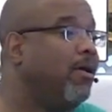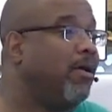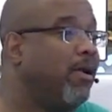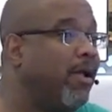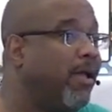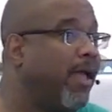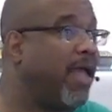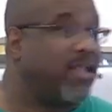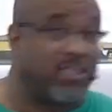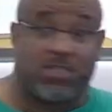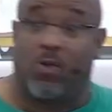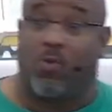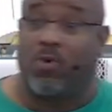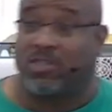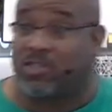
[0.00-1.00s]
and
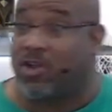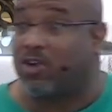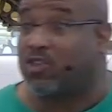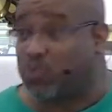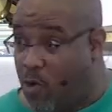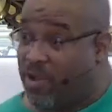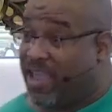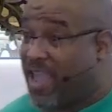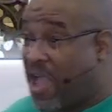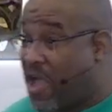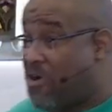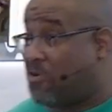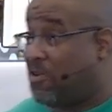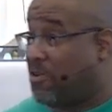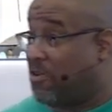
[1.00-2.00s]
someone starts walking out
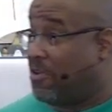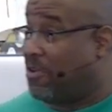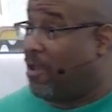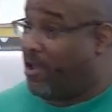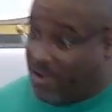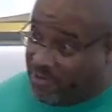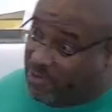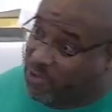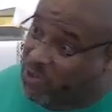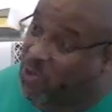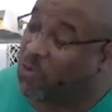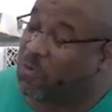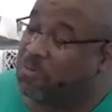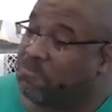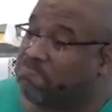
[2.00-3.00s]
of the
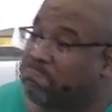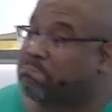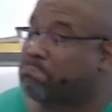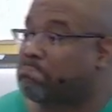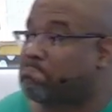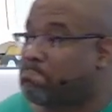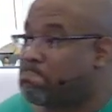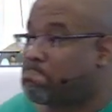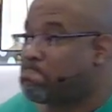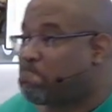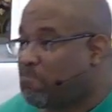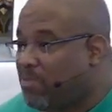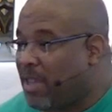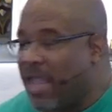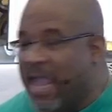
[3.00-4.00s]
tomb.
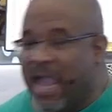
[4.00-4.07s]
Now, the